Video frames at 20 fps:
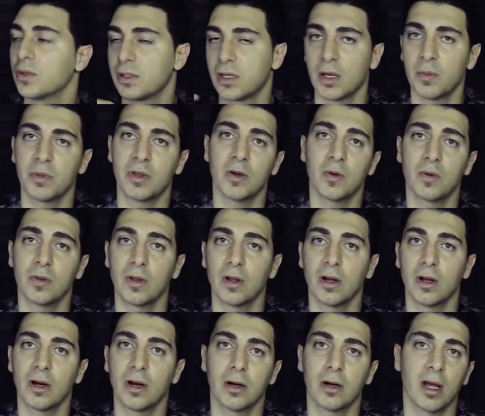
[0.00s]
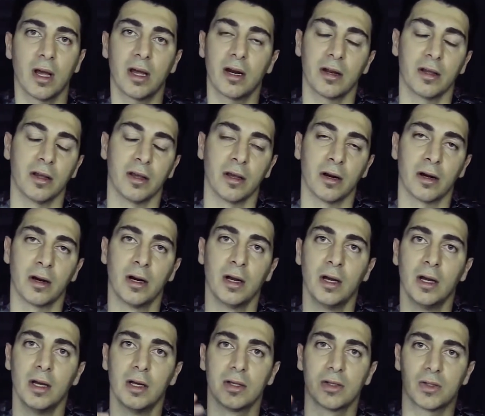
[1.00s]
Same thing with the lighting gear.
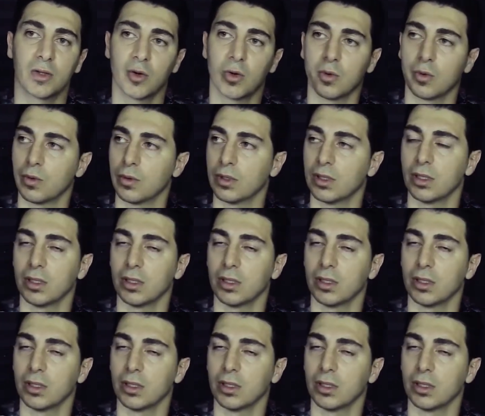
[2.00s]
So,